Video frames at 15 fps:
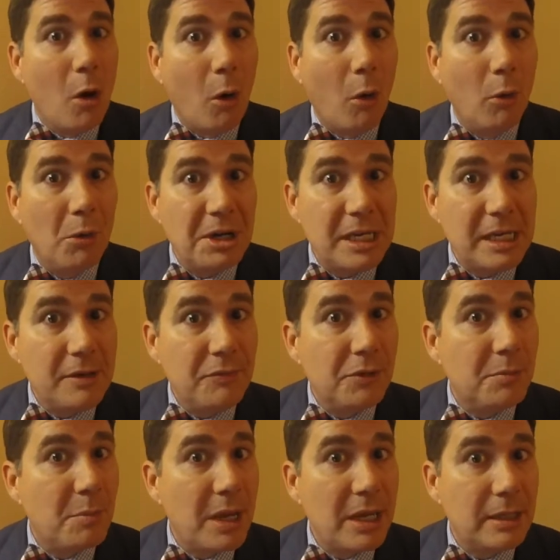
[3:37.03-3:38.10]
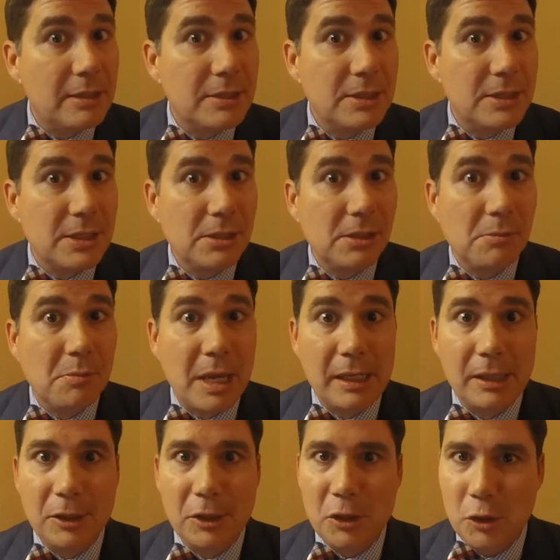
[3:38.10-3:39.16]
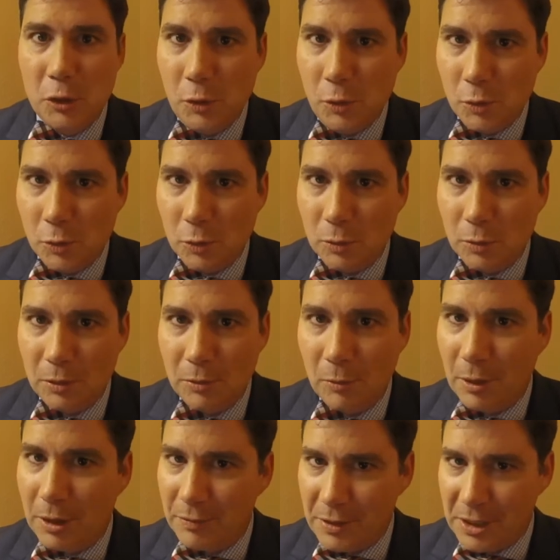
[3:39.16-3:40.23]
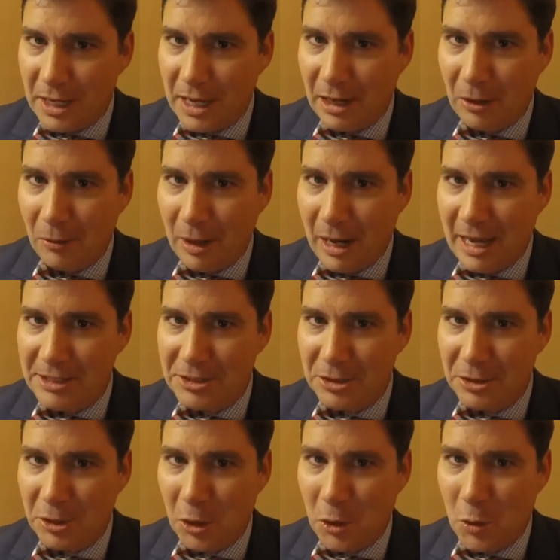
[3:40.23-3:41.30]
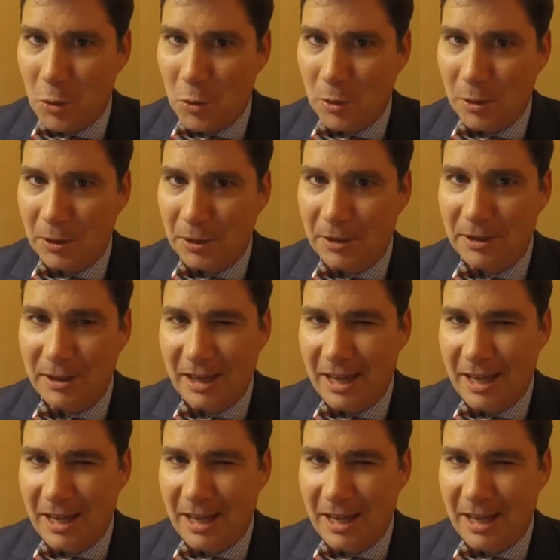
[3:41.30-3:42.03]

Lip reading: or even may consider making you one of the Yellow Lantern Corps.